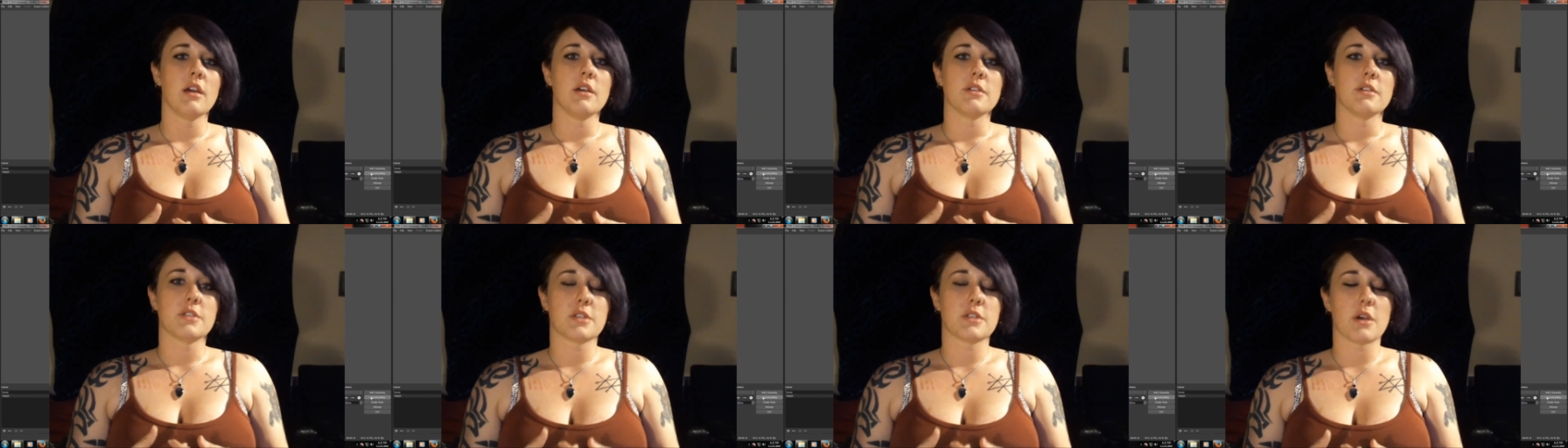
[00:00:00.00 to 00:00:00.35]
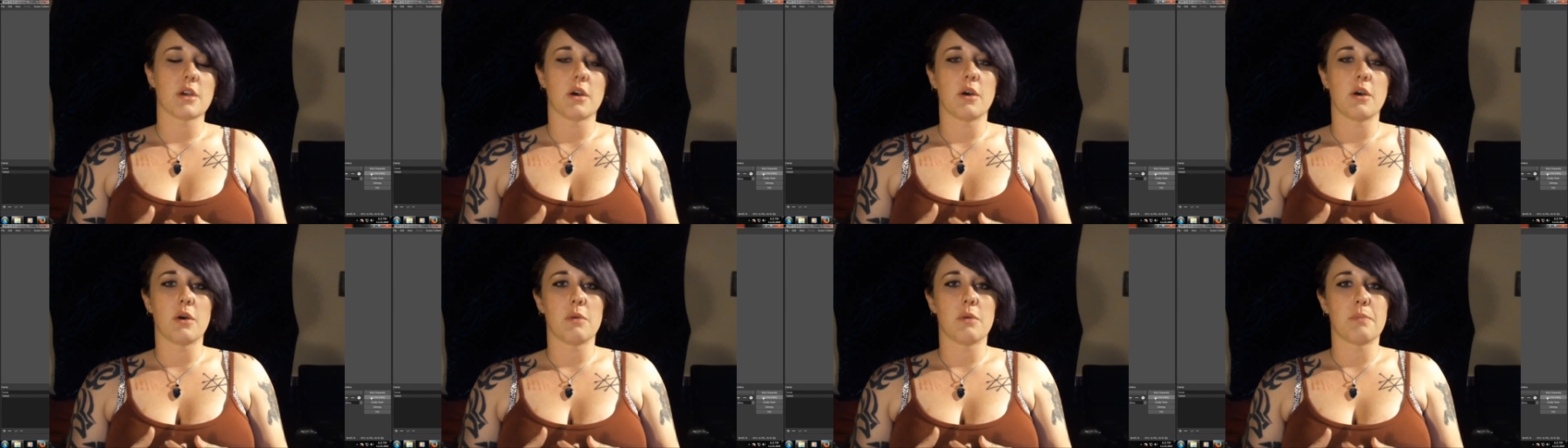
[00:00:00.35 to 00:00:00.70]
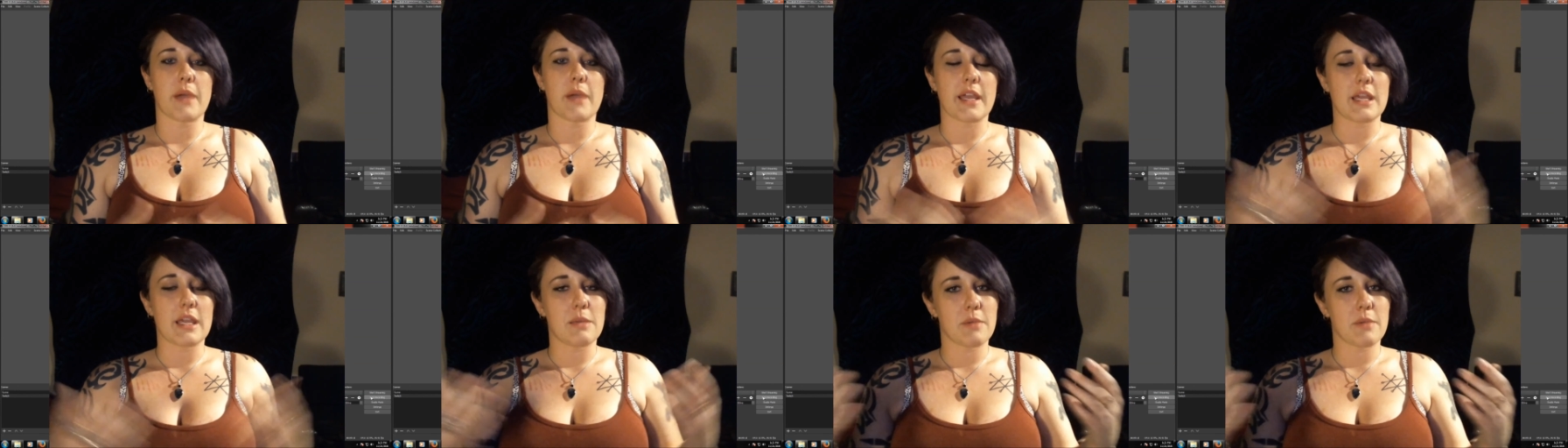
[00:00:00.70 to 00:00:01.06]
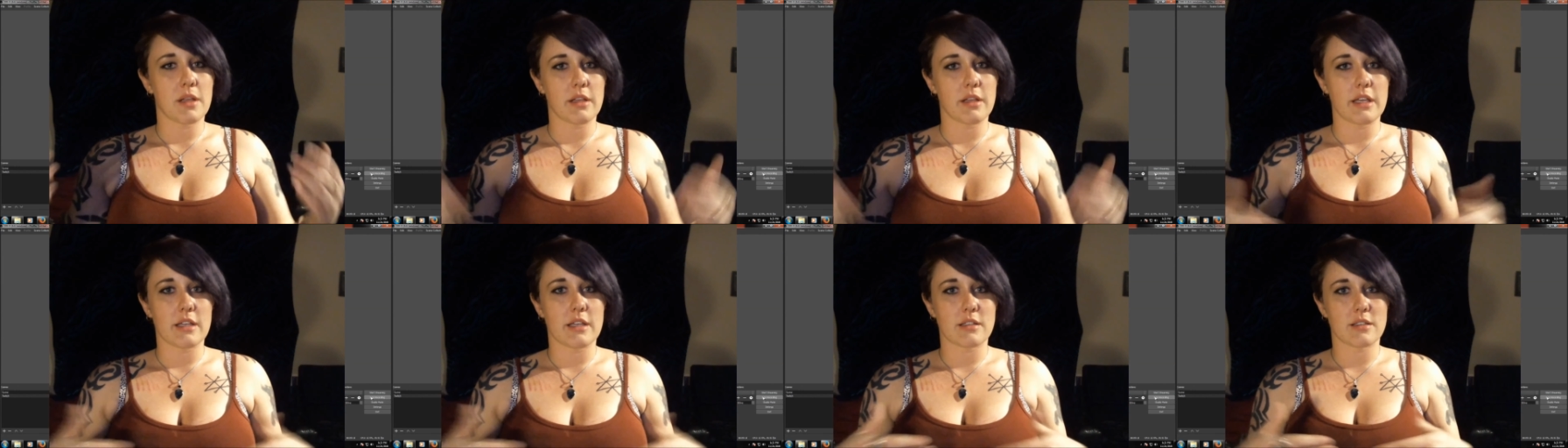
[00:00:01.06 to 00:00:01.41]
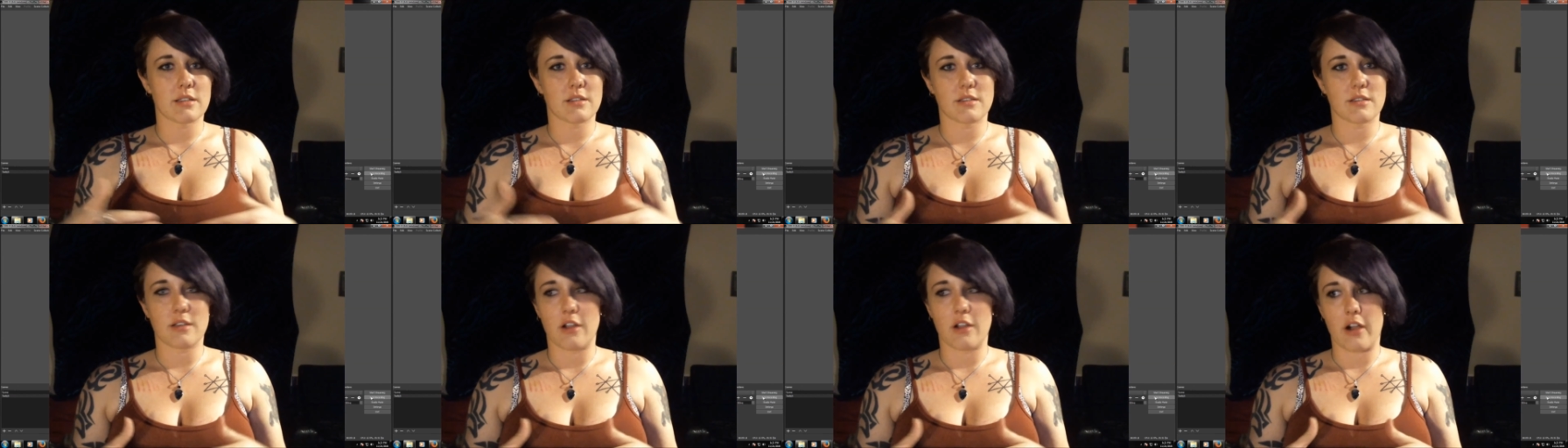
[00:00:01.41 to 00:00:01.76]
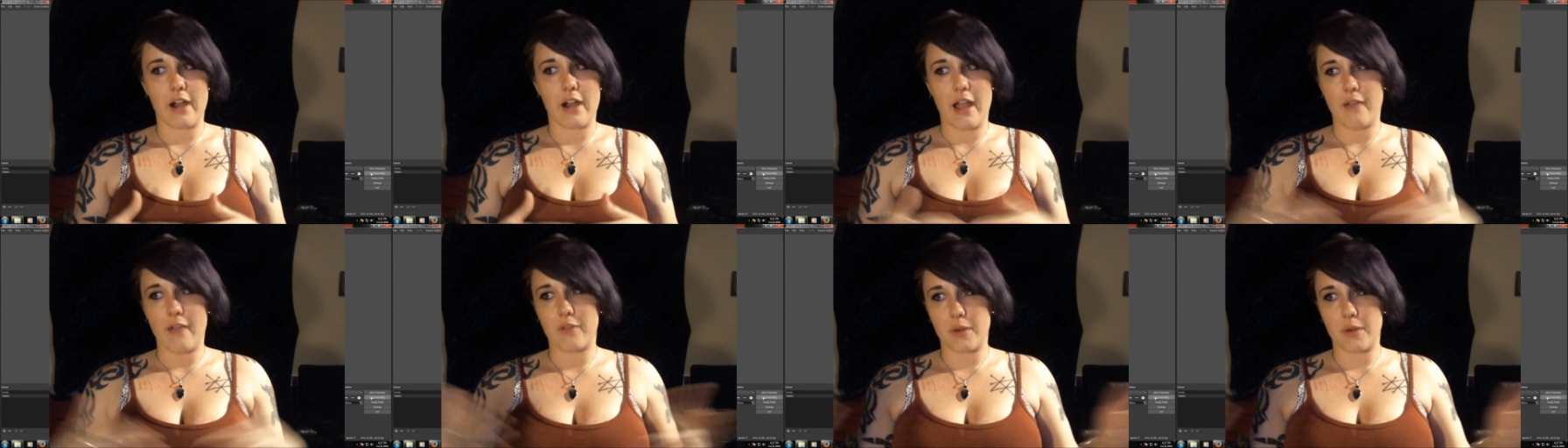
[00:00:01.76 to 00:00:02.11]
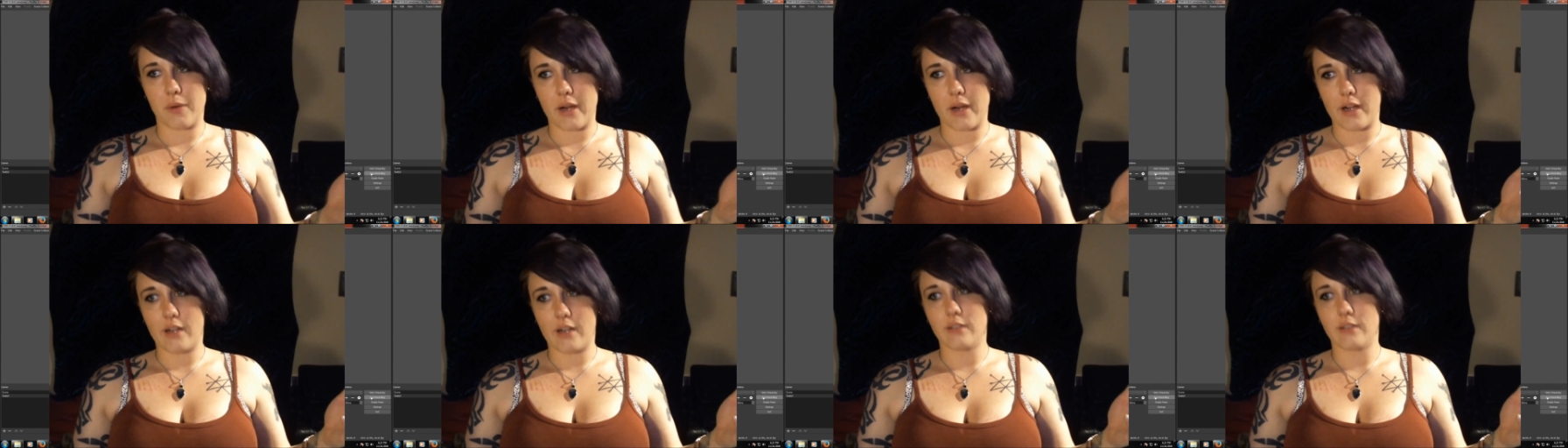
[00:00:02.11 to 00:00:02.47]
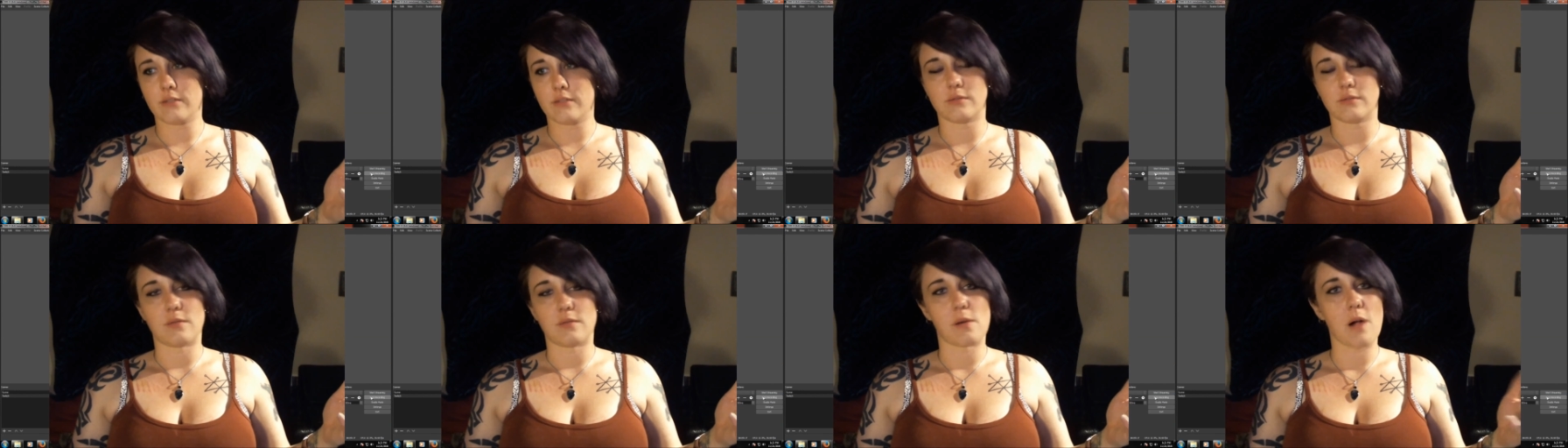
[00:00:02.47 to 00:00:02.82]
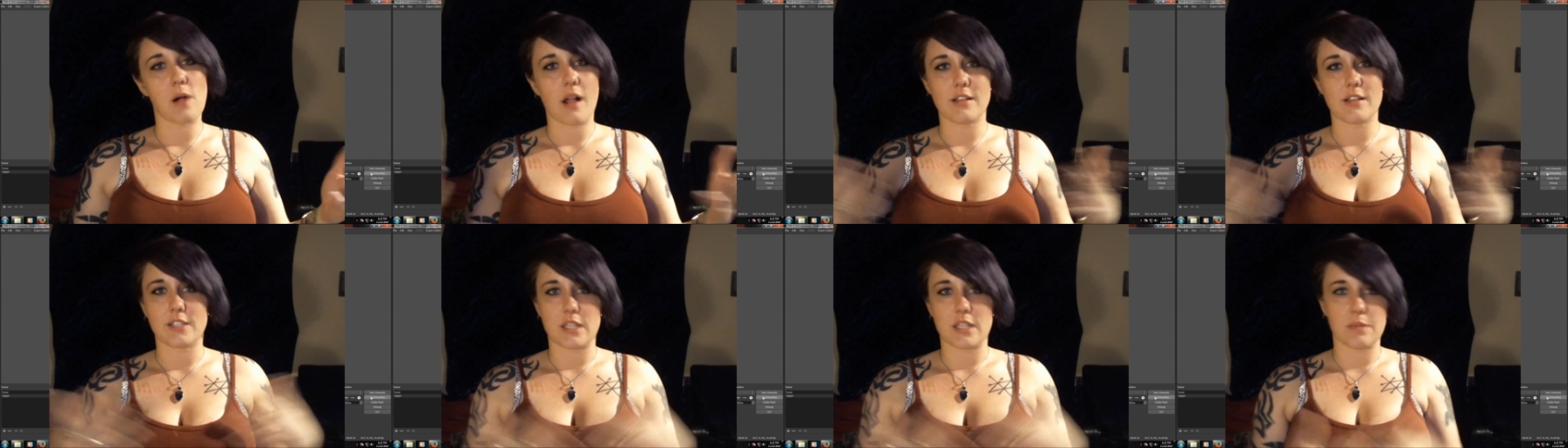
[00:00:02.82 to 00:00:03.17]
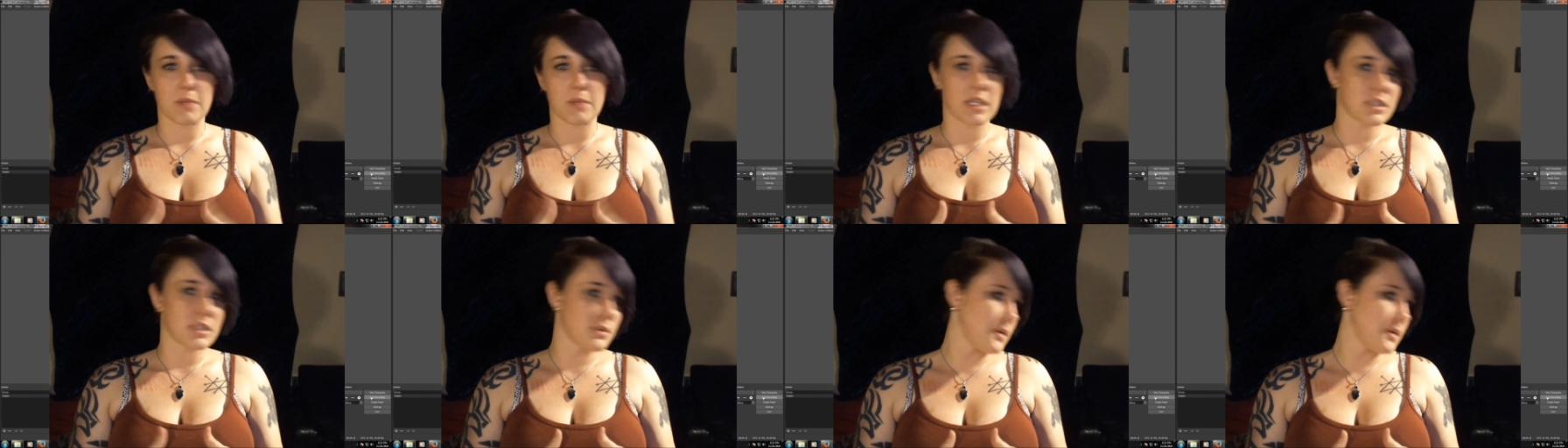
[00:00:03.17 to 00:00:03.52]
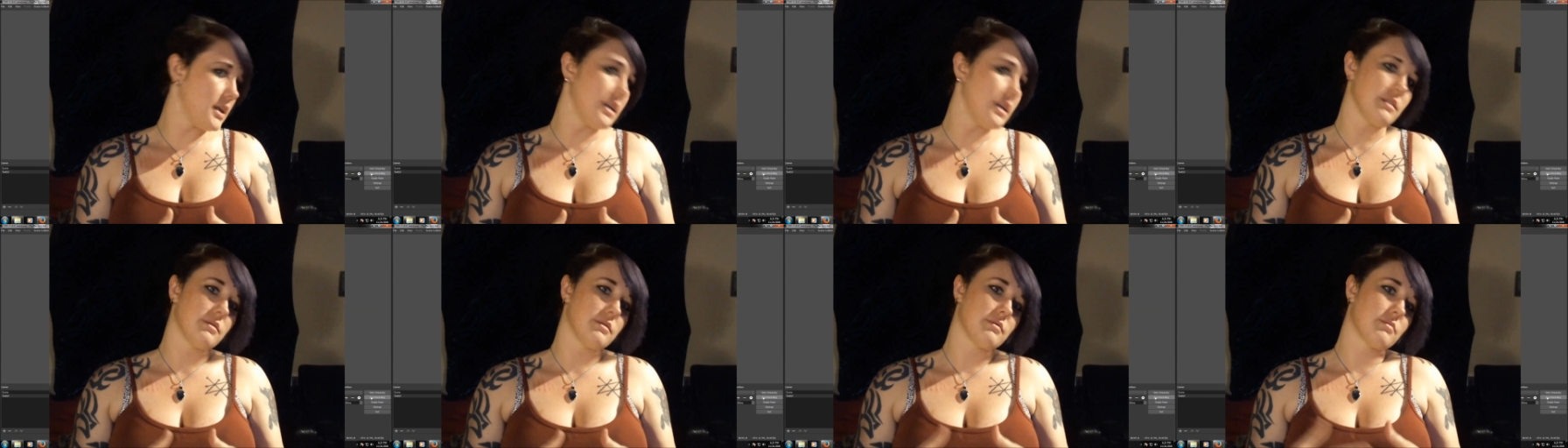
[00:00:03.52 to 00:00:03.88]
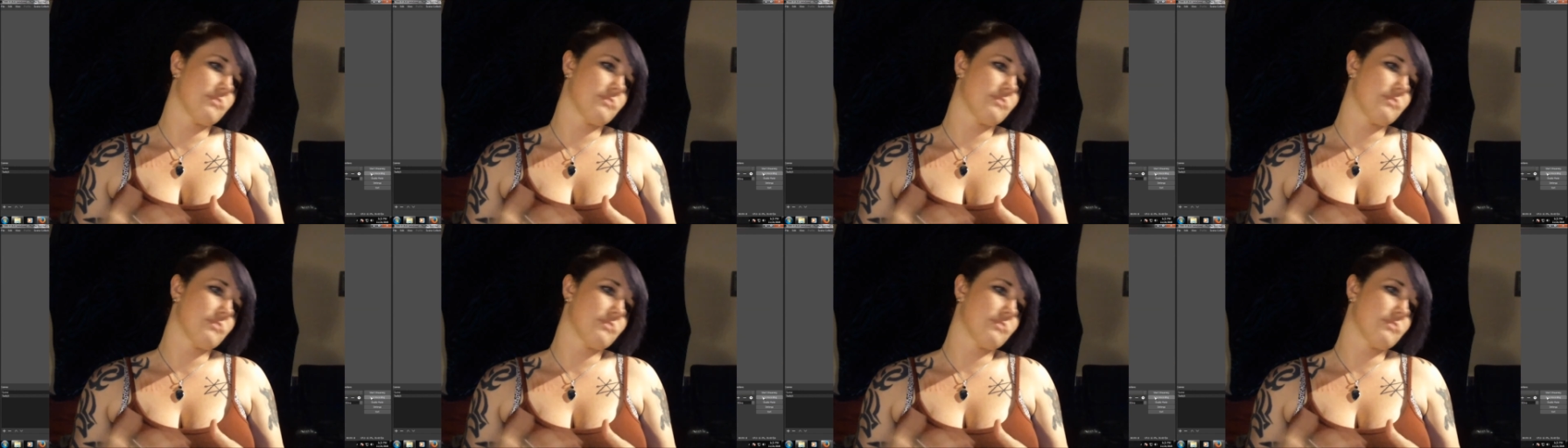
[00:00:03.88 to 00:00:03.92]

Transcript: So my email links are everywhere. Send me a tweet,